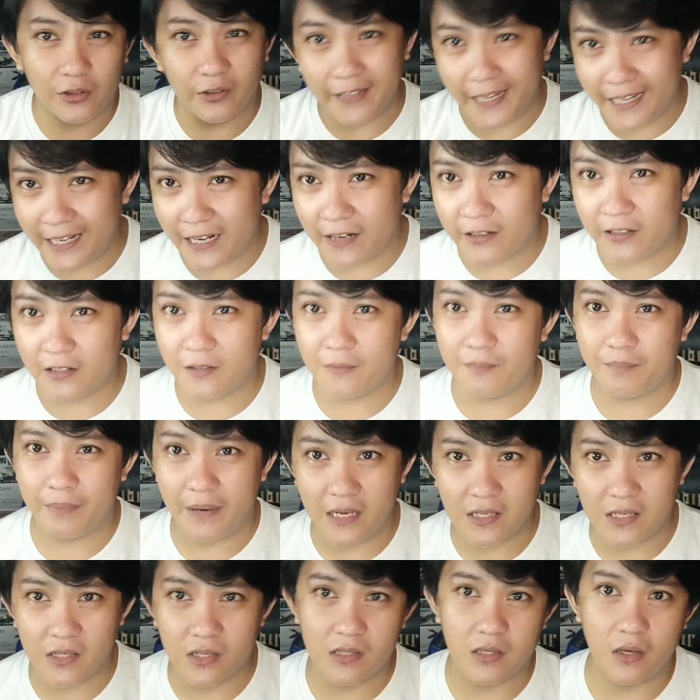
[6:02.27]
to 900
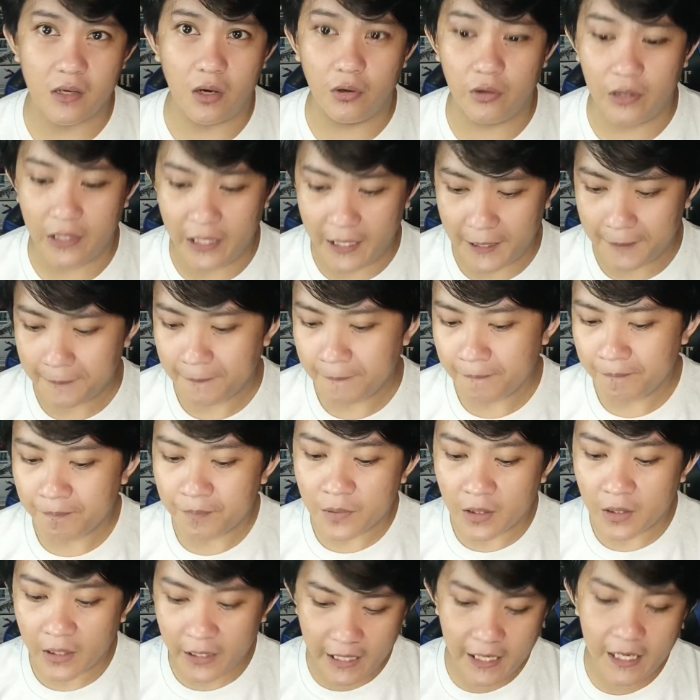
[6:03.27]
pesos only.
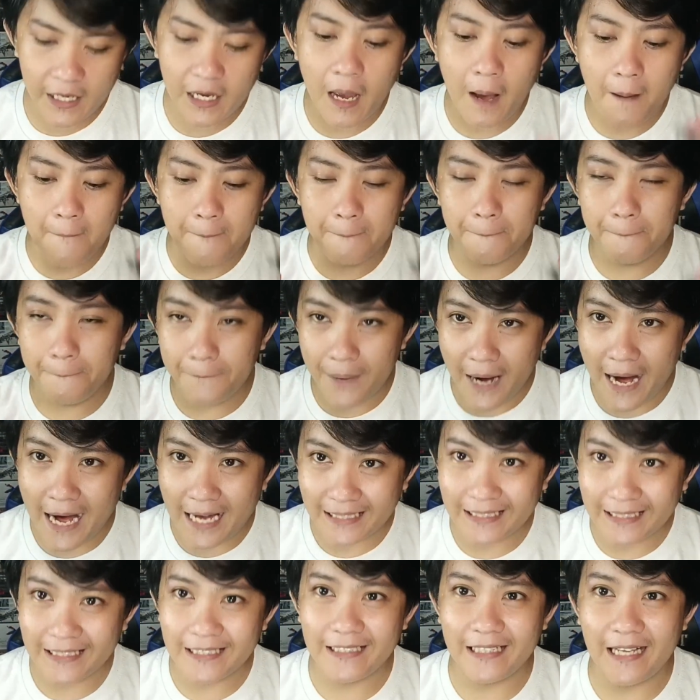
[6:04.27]
Okay,
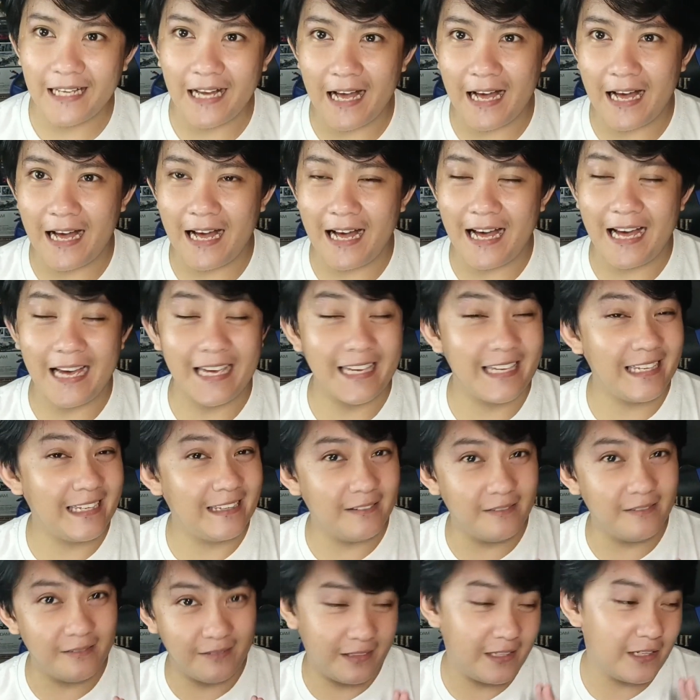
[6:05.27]
but
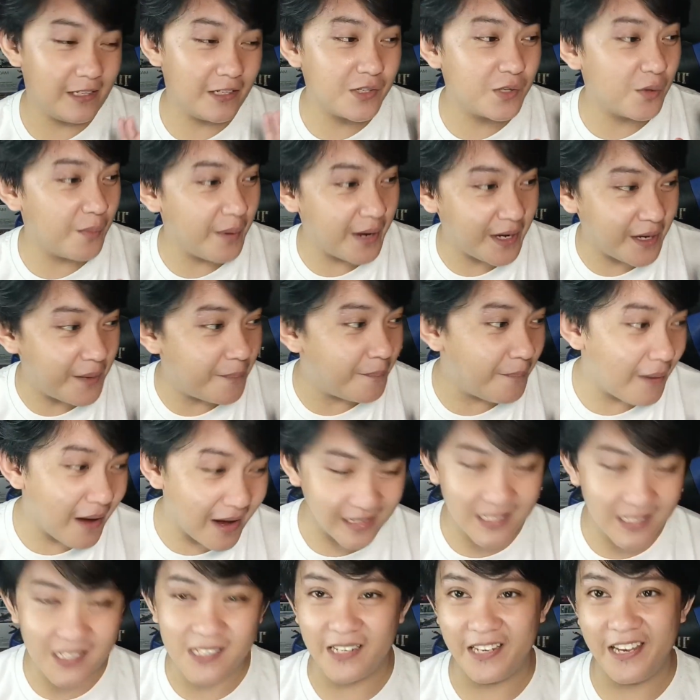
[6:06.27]
there's so many
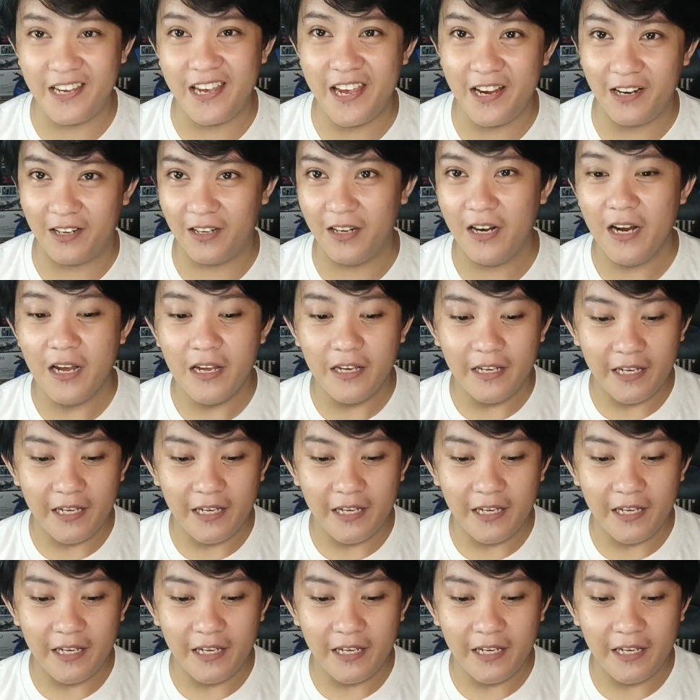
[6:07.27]
buts here.